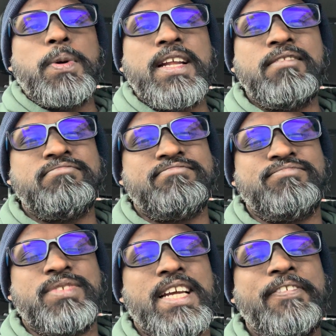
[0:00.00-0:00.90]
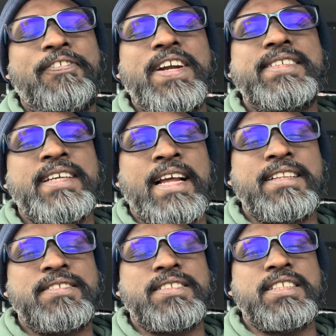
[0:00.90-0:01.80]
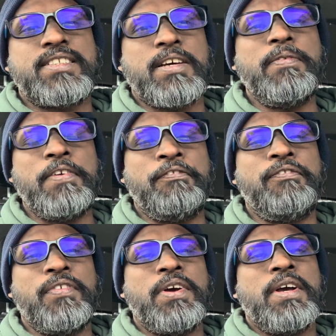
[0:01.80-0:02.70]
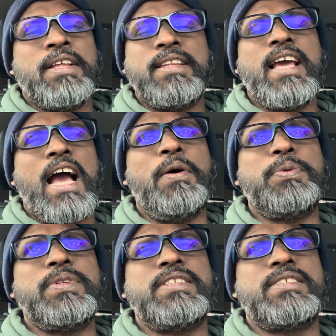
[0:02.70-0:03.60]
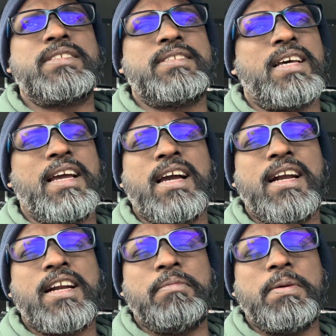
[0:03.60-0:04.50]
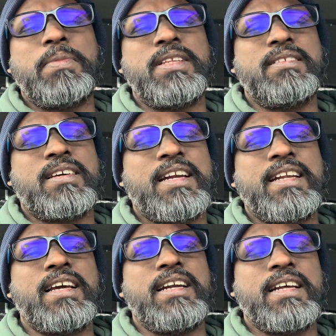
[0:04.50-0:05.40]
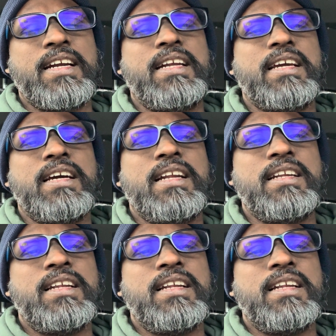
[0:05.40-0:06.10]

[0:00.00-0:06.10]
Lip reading: if it is a health system, if they have this, I can't remember the critical A1